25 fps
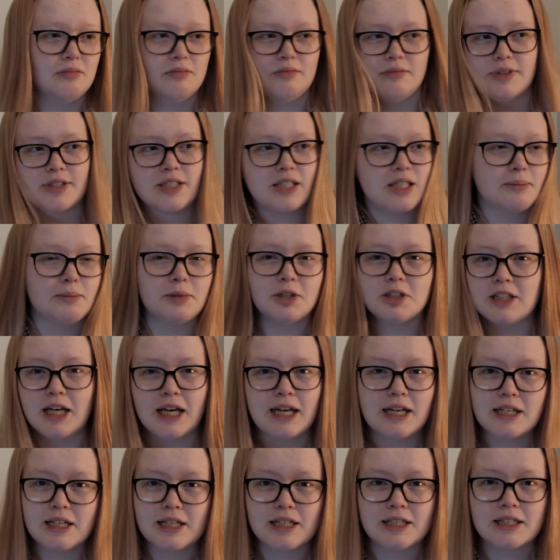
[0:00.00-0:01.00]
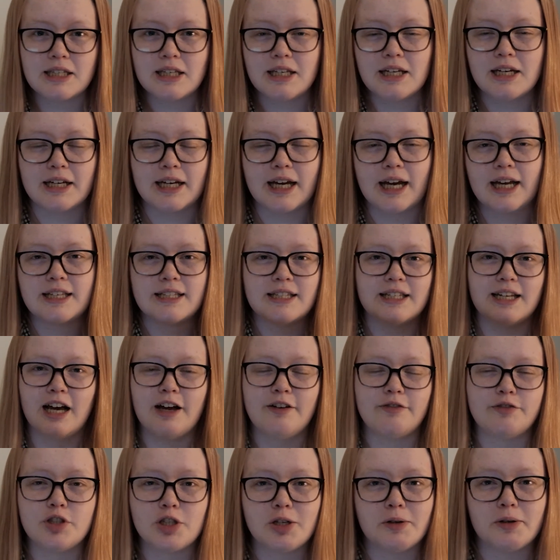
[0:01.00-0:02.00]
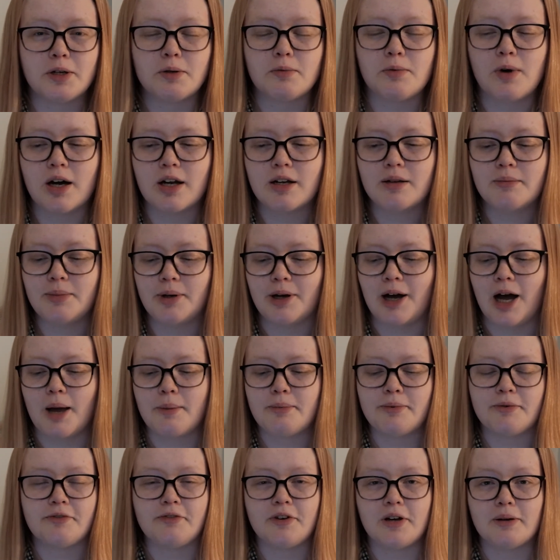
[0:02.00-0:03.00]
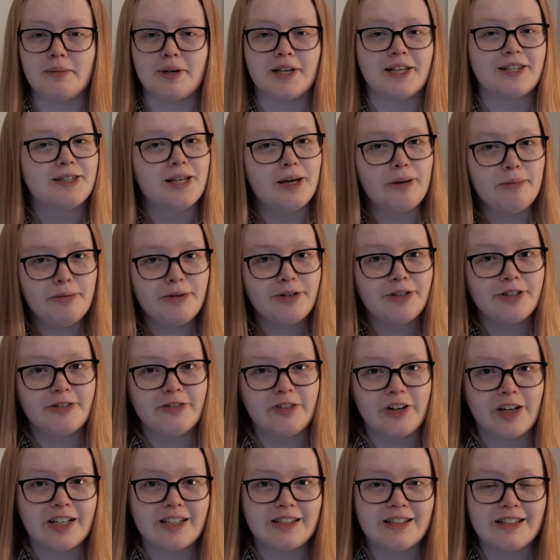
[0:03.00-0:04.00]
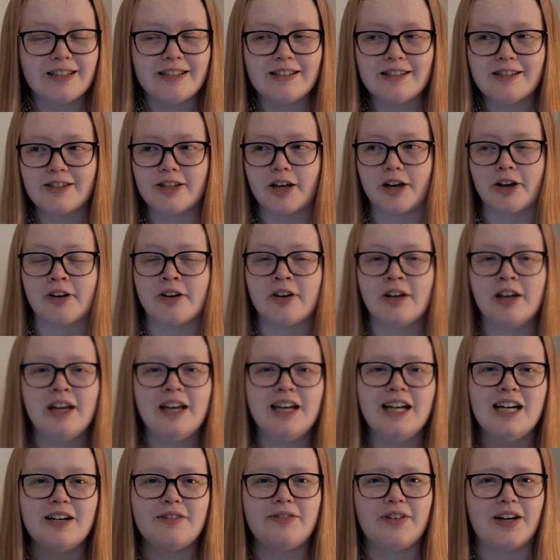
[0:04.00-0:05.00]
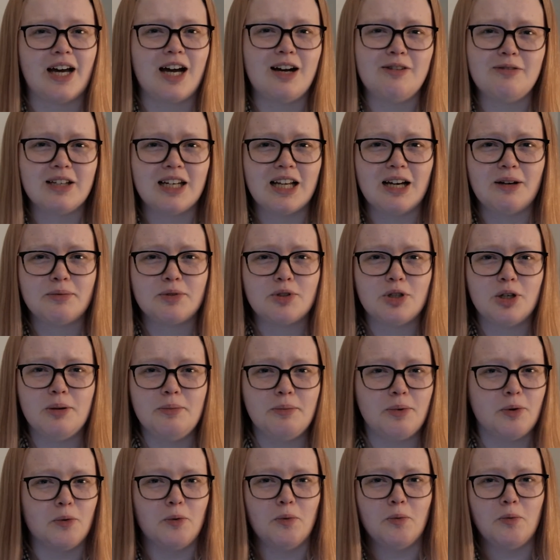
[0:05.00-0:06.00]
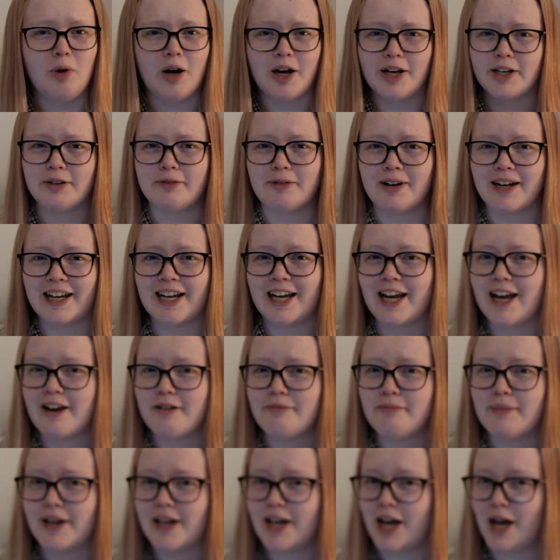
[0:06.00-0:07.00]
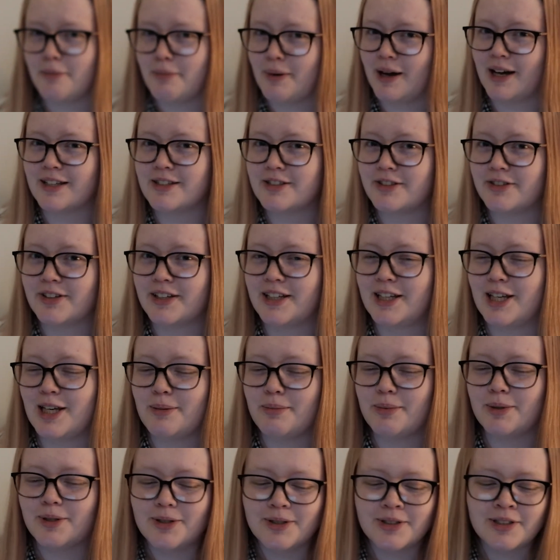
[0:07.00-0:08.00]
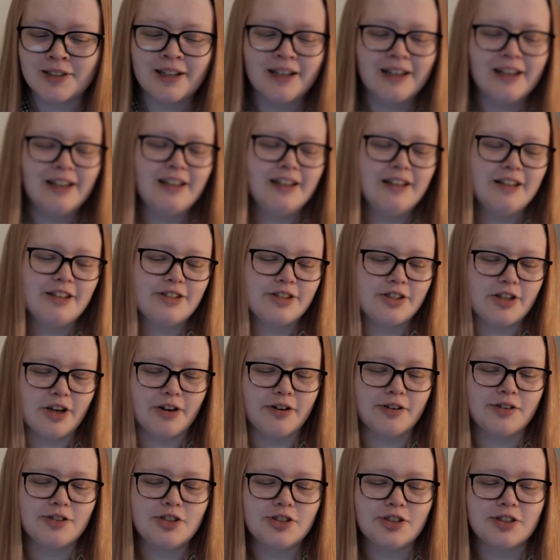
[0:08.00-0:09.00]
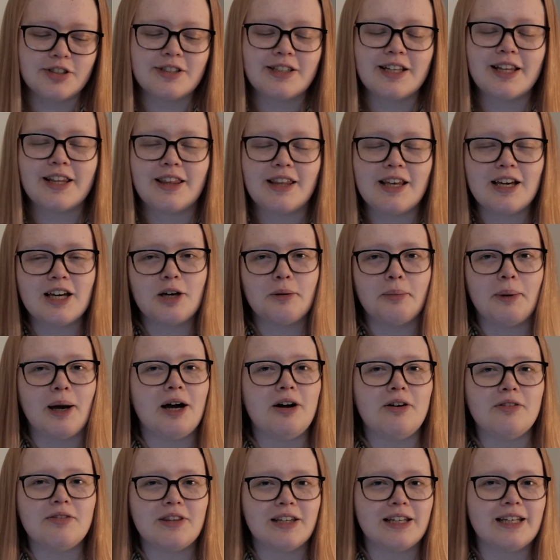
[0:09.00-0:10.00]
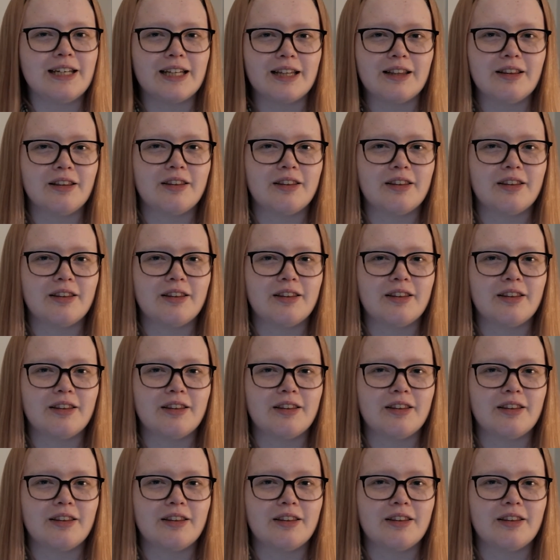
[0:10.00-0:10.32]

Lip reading: simultaneously, I guess, and have two in one, but I prefer my separate devices. So if I have a laptop, why do I care if my iPad's got a keyboard? So just think about the little